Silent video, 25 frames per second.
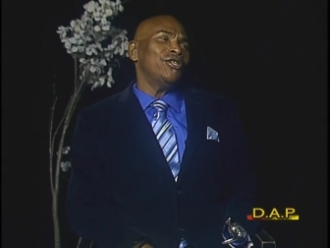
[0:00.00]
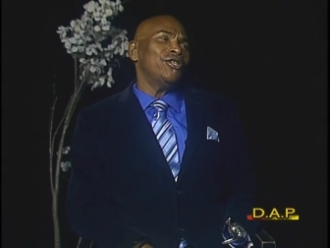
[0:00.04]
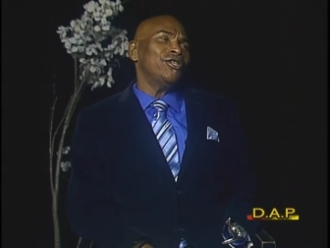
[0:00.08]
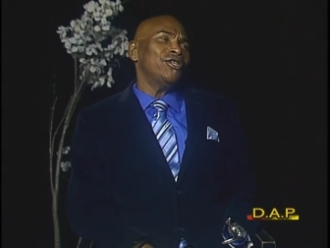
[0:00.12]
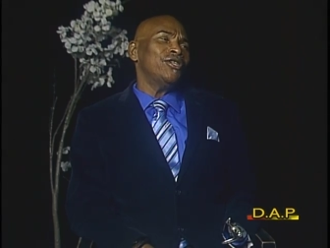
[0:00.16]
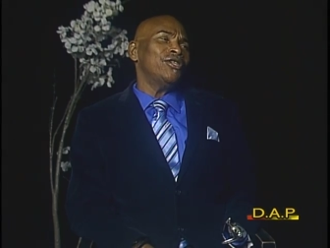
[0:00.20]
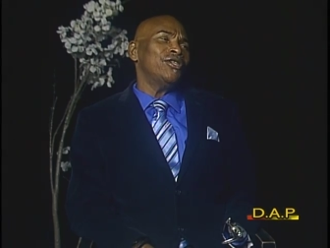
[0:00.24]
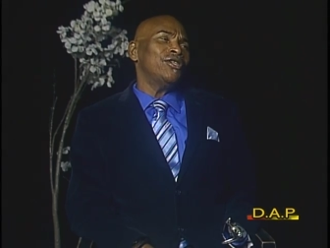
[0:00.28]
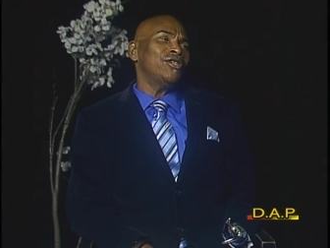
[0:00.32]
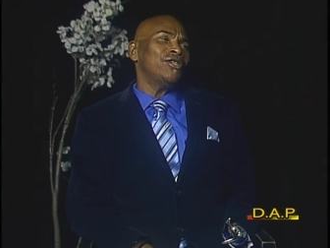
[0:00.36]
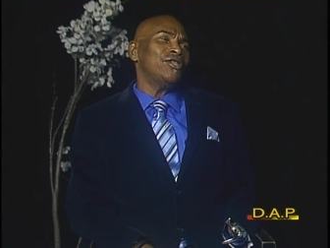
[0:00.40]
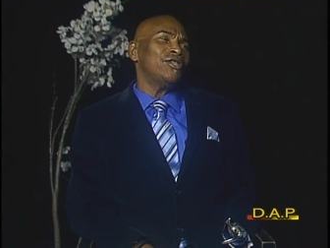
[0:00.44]

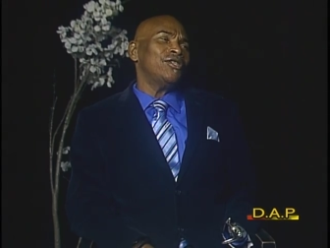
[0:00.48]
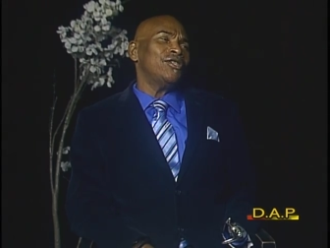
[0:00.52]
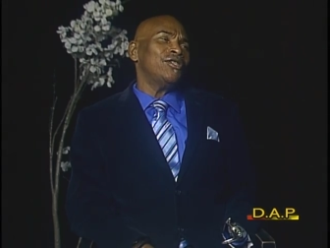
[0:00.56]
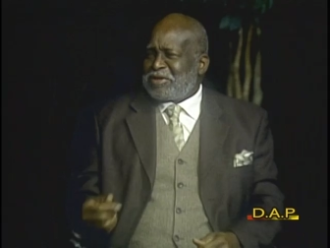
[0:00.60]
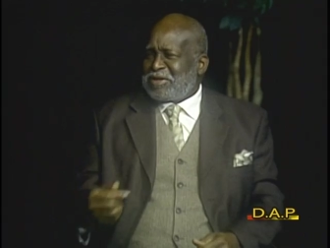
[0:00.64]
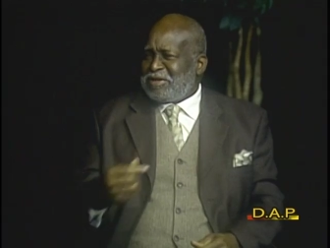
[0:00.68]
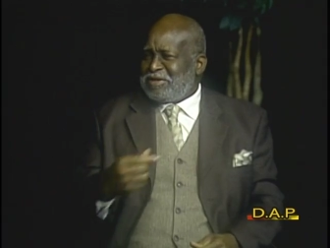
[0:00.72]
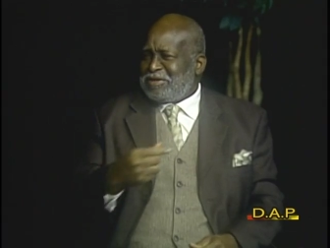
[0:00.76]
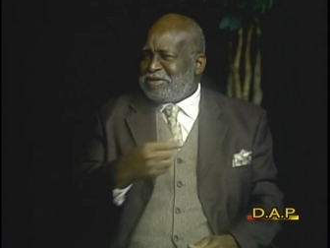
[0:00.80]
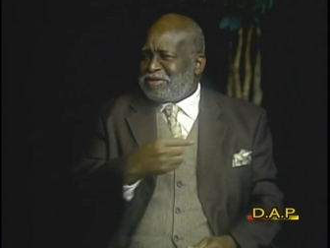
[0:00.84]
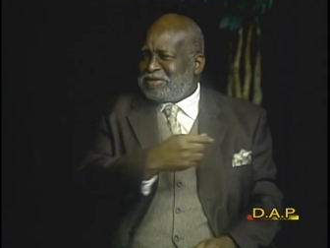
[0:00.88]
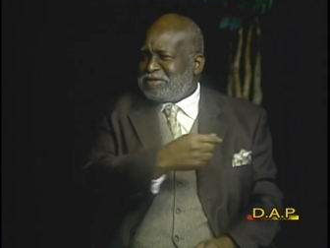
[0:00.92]
No, no, they
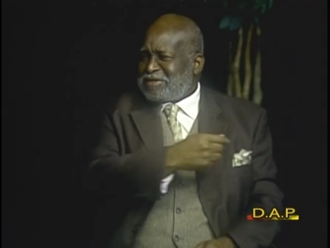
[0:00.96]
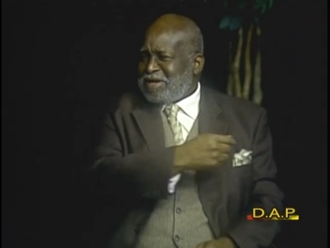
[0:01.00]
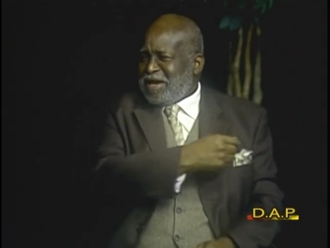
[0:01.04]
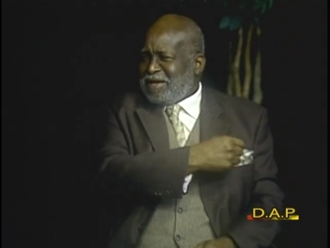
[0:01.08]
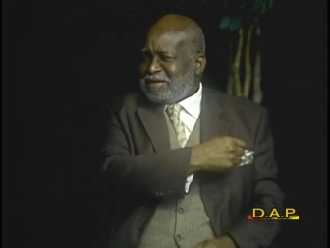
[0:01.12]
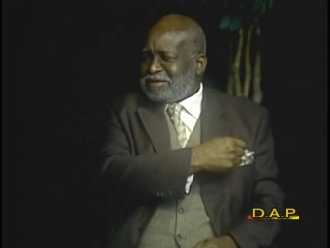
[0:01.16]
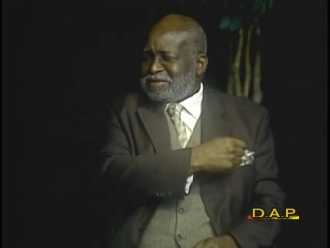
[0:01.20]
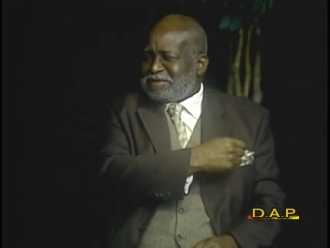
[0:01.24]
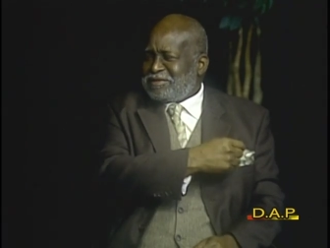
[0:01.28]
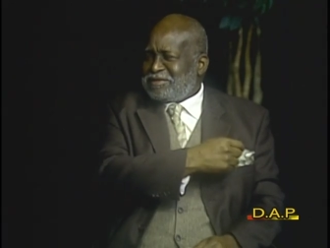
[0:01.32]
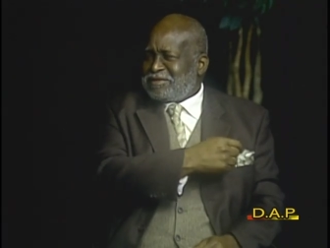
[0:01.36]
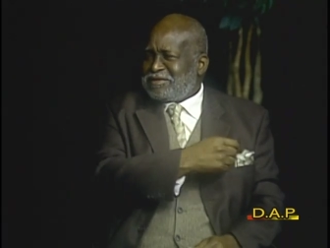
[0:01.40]
give you a
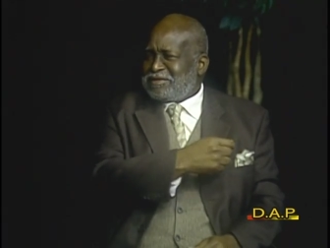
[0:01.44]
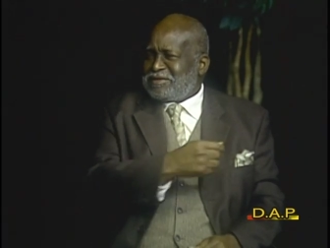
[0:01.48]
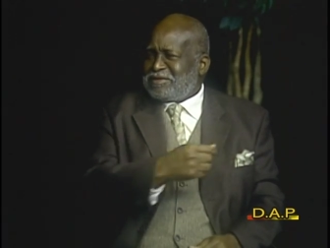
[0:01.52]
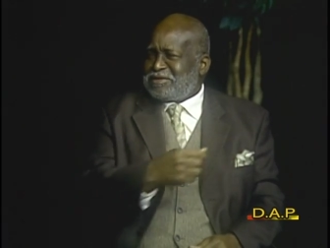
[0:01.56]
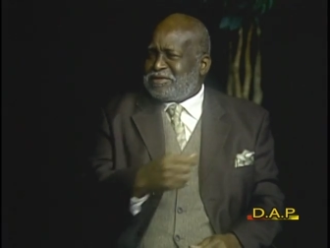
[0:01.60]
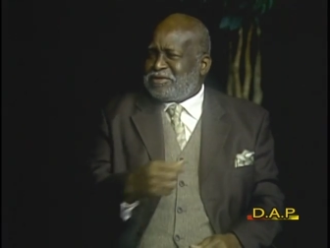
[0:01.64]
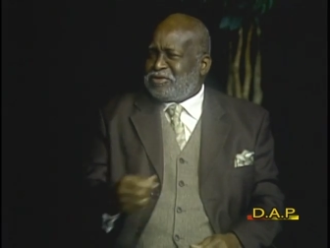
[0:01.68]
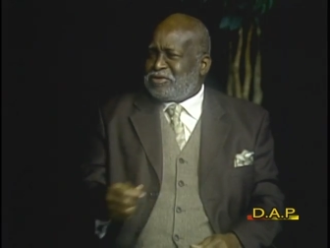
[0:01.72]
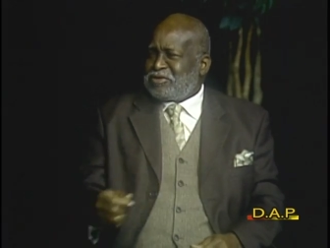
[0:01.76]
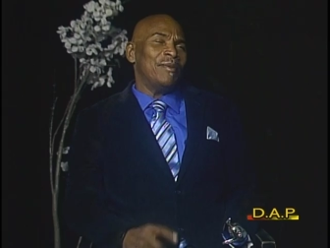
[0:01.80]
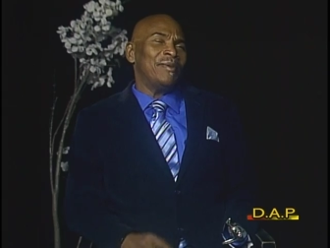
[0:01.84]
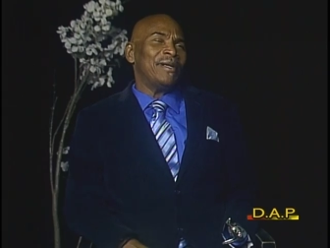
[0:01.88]
shot. Oh,
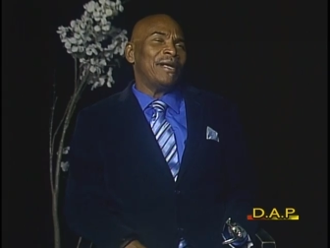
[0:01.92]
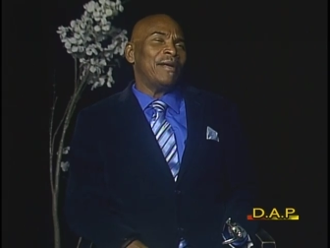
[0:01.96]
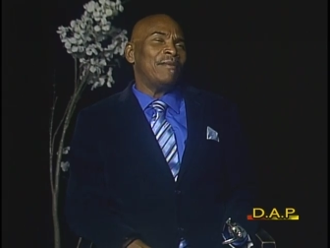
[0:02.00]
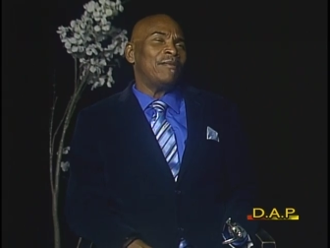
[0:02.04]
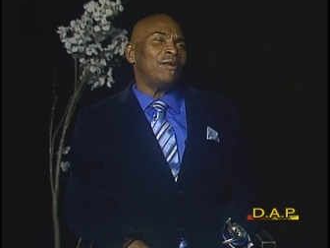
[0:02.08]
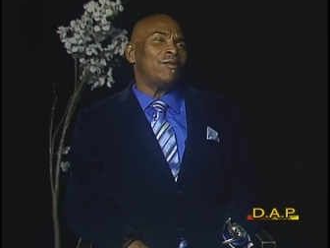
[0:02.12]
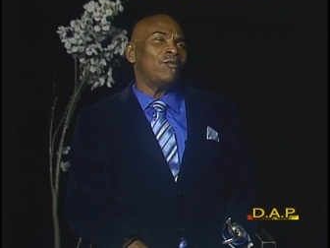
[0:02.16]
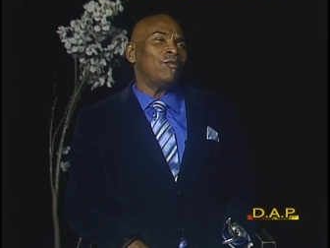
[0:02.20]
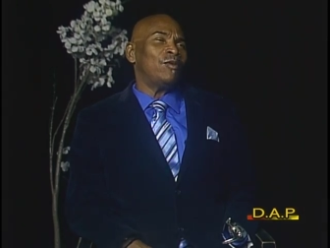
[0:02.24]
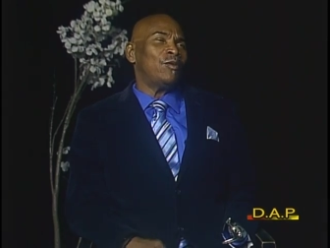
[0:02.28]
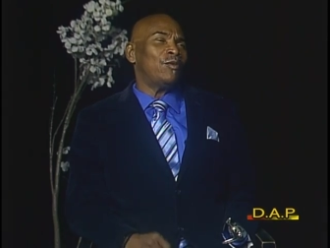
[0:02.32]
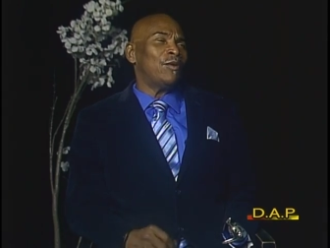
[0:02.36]
I remember
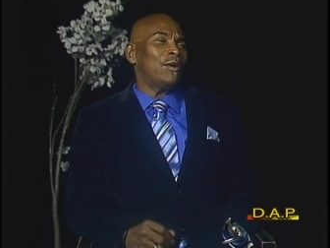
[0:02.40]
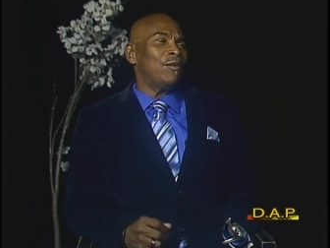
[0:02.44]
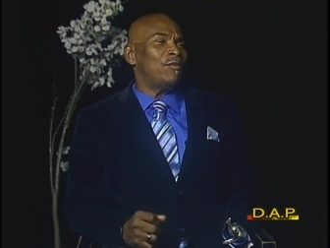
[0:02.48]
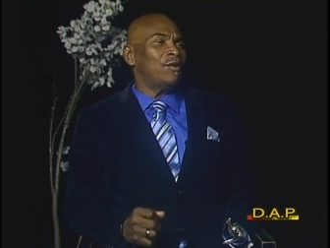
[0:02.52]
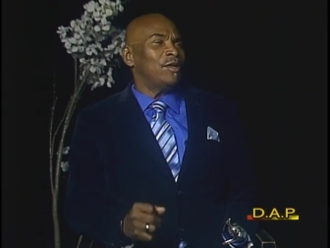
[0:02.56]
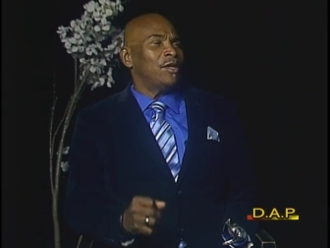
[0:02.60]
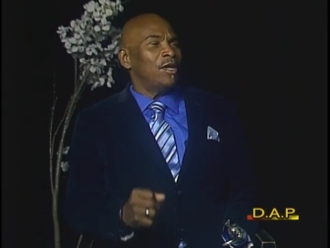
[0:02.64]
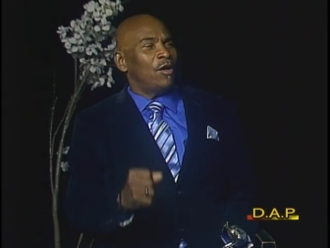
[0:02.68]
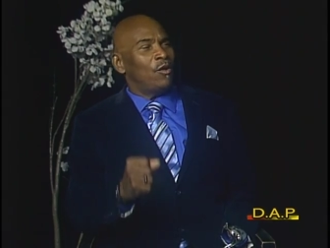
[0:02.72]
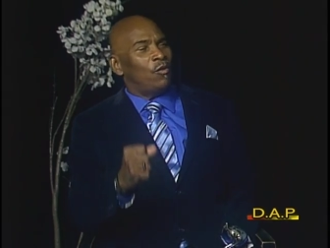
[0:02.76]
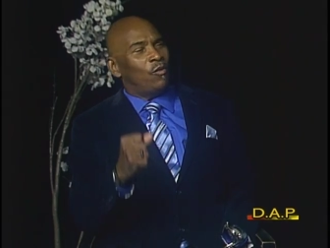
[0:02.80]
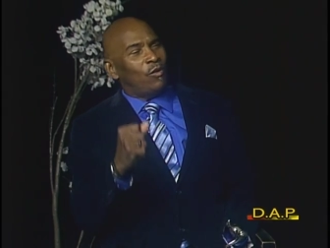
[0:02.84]

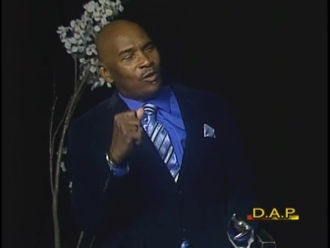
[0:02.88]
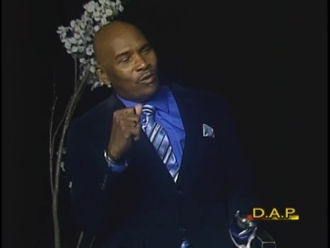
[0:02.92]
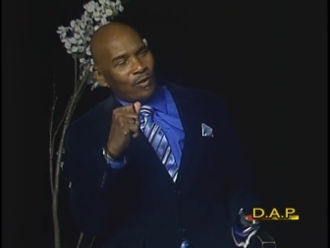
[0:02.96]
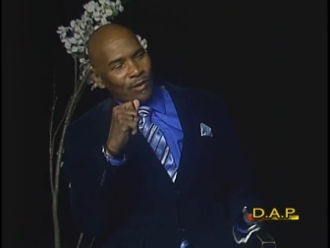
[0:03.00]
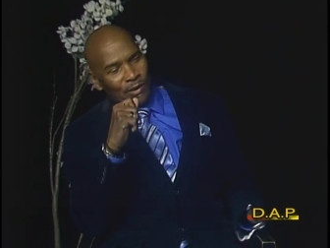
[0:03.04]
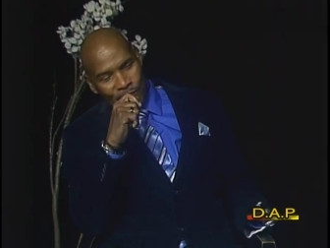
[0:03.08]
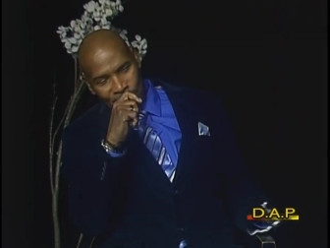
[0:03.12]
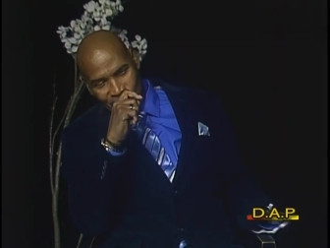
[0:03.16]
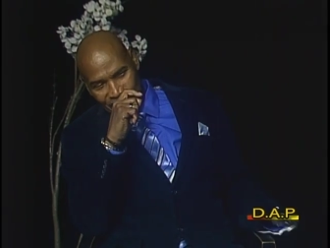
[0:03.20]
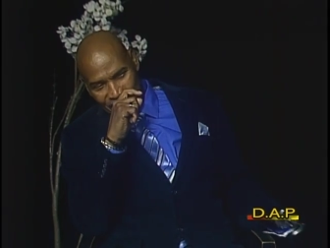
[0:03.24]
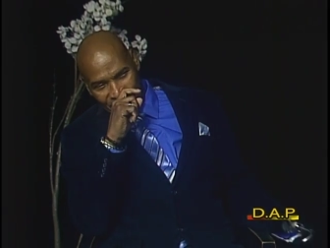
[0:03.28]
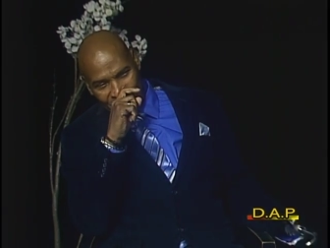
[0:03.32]
tuberculosis. That. Which, one, which
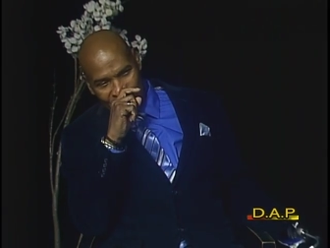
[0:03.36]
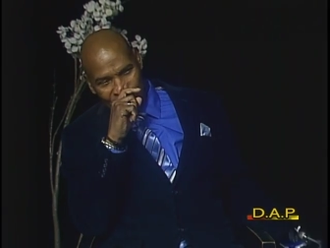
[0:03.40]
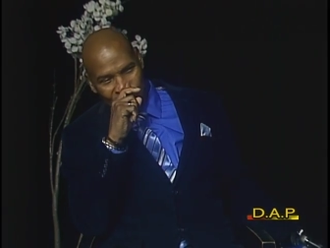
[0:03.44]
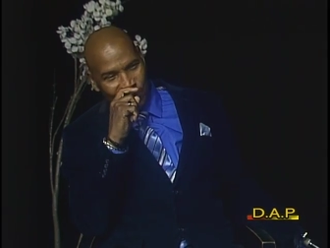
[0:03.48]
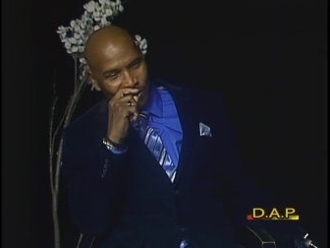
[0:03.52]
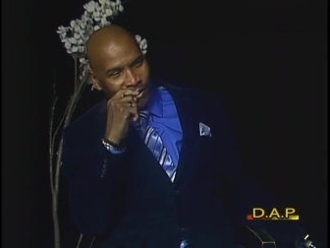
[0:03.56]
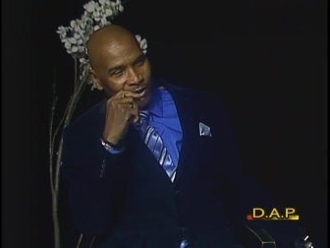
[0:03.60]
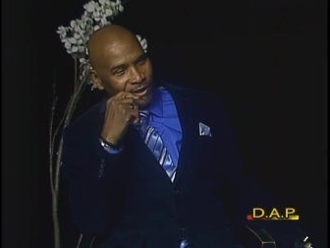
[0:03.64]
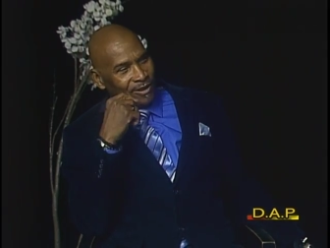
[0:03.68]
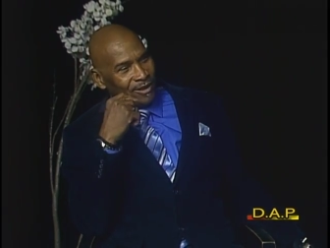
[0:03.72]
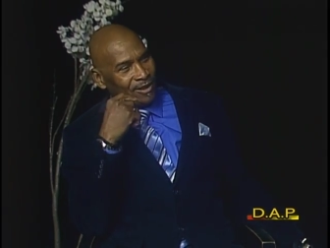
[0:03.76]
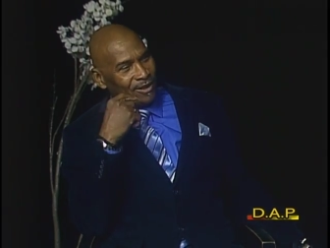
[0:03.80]
one was the sugar?